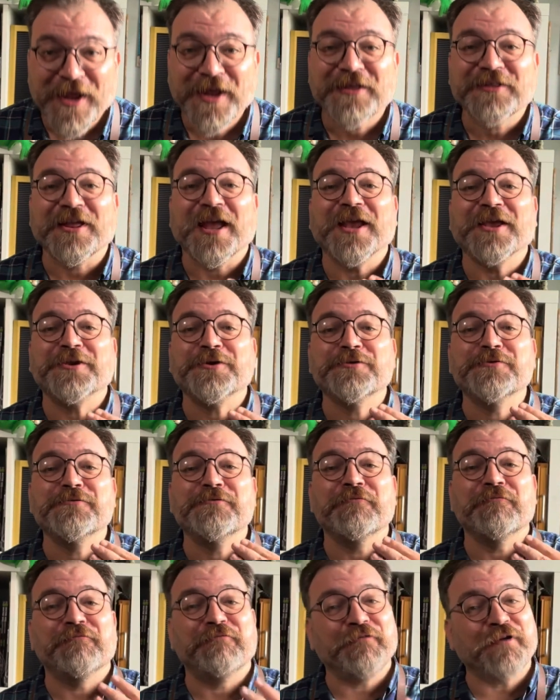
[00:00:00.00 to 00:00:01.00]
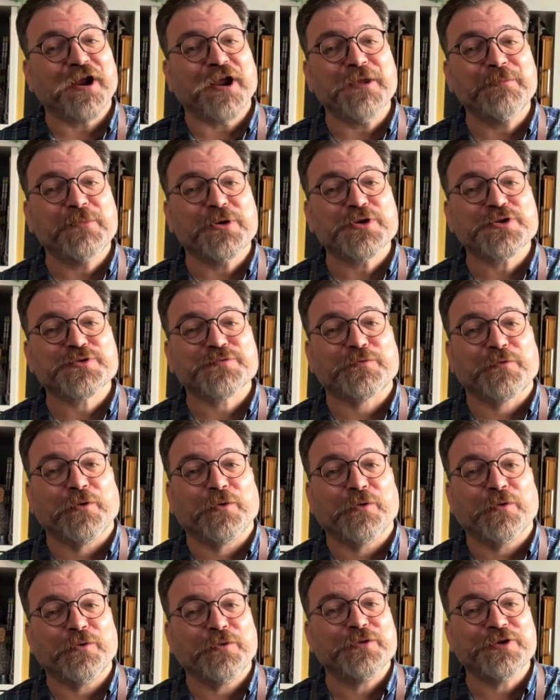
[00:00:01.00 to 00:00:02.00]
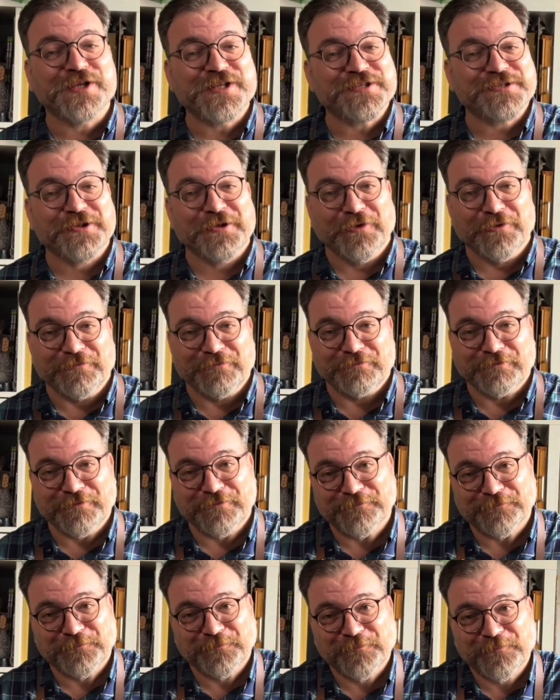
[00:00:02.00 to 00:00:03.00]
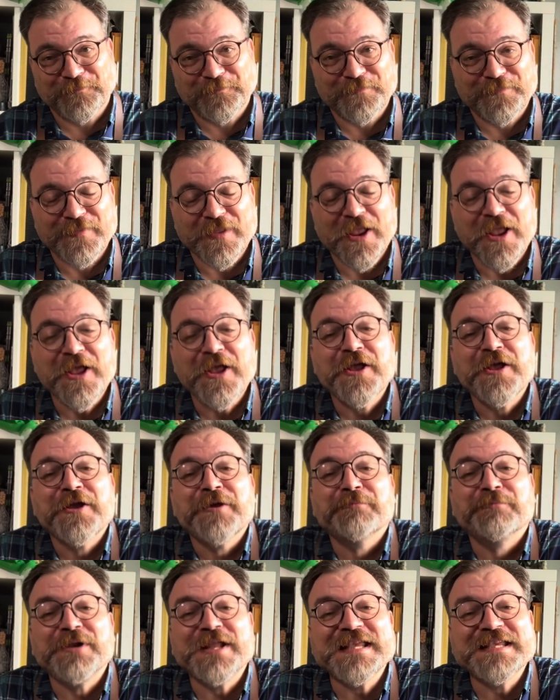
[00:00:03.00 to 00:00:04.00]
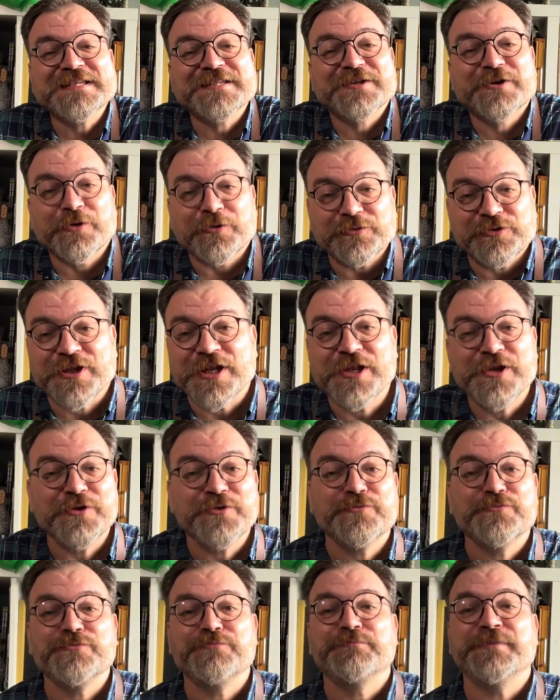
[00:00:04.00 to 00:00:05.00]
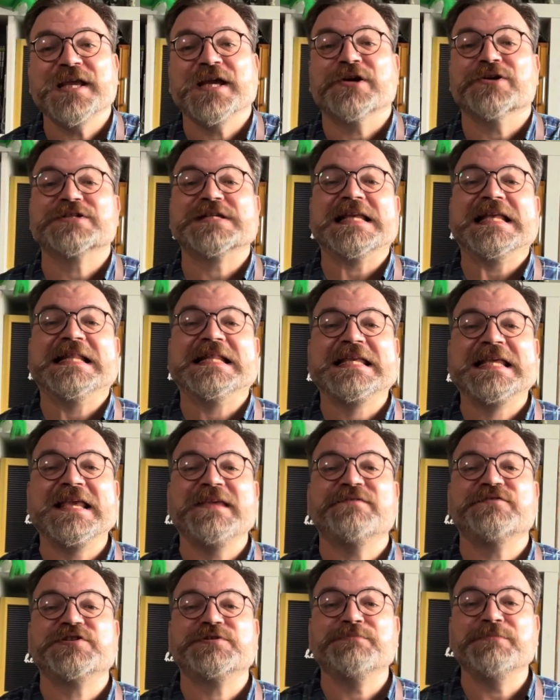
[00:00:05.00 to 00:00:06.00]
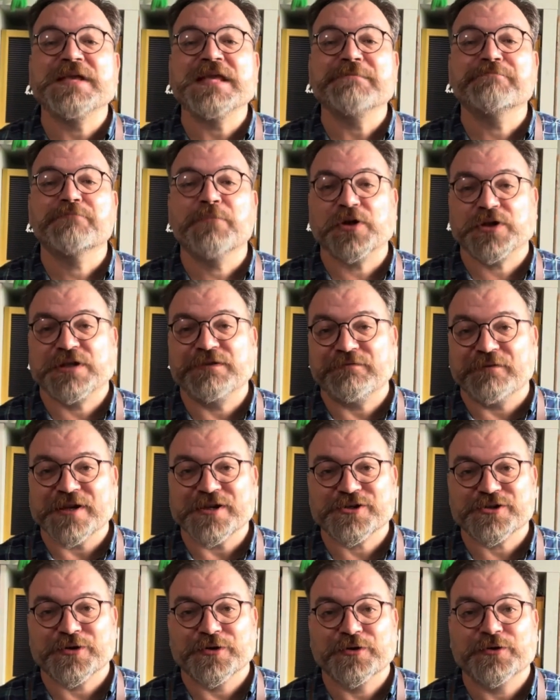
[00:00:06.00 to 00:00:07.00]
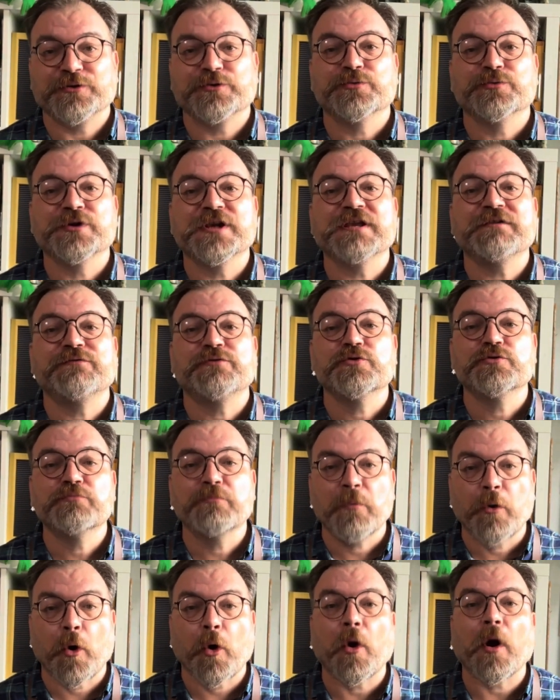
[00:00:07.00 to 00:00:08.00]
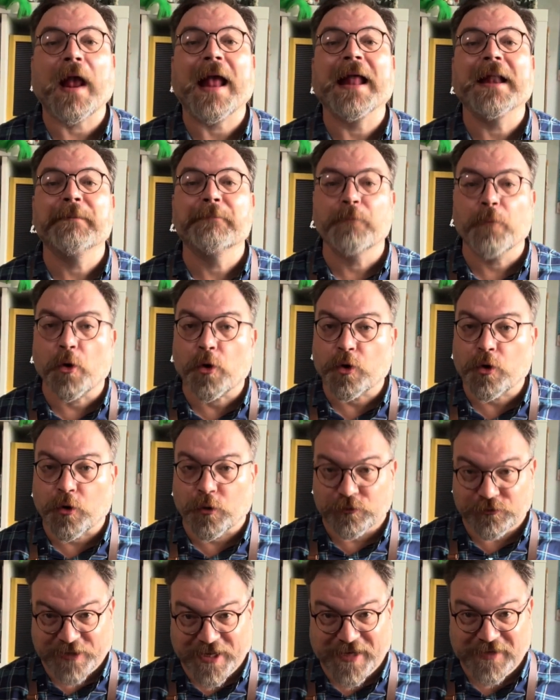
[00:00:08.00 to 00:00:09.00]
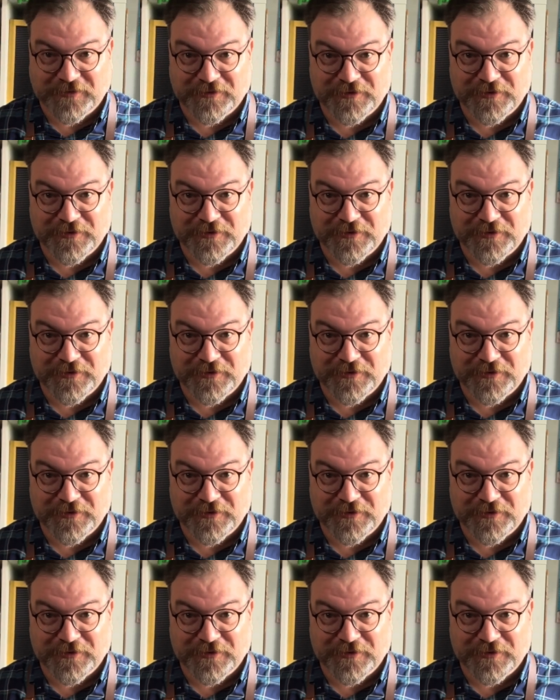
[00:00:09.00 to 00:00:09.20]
Thank you very much for all this love. Please continue because it gives me motivation to give you more and more content.